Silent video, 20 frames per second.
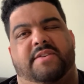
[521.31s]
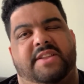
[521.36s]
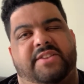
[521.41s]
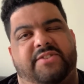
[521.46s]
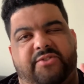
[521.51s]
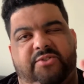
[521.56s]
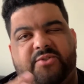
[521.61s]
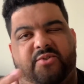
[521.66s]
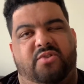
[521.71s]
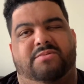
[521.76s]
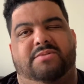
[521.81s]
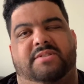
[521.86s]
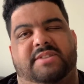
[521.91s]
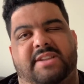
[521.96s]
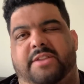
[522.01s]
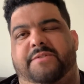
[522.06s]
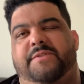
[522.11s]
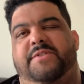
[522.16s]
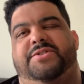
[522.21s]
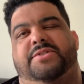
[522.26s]
That's just normal
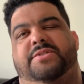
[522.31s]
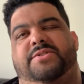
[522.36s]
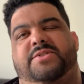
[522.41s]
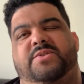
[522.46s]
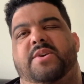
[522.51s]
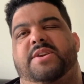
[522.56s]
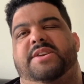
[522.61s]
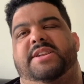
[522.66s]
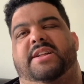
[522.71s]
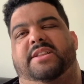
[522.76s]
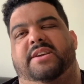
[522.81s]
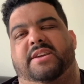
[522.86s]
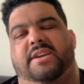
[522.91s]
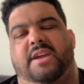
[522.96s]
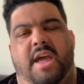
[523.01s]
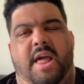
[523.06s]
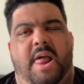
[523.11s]
television storytelling.